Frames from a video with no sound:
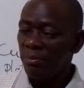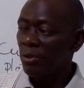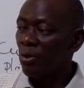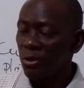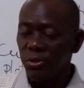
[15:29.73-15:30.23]

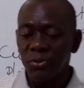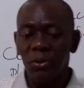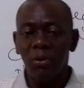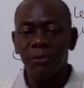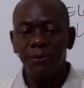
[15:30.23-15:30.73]

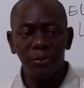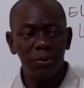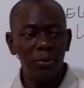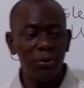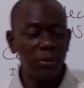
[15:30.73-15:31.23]
because of
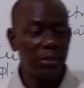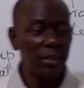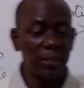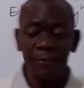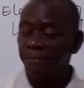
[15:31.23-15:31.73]

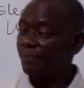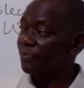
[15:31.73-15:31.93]
the